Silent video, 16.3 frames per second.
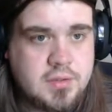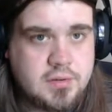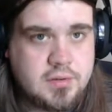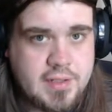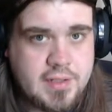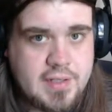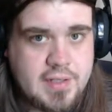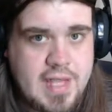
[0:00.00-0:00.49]

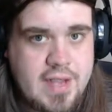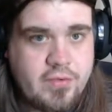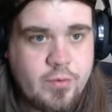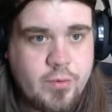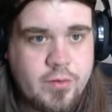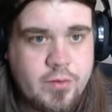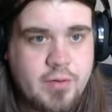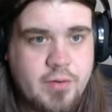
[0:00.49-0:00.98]
like
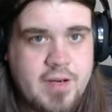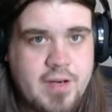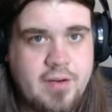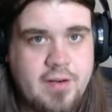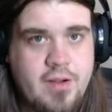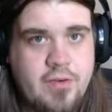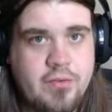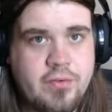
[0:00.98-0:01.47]
everyone rated
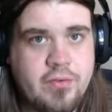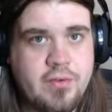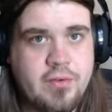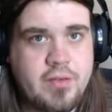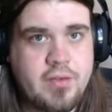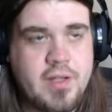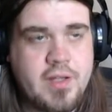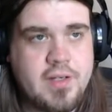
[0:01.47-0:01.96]
over
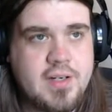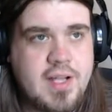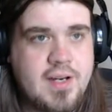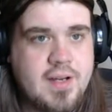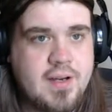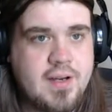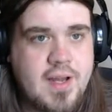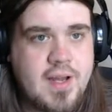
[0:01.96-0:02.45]

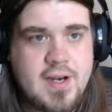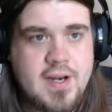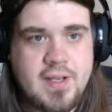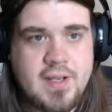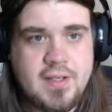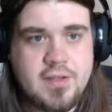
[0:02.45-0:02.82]
99 and get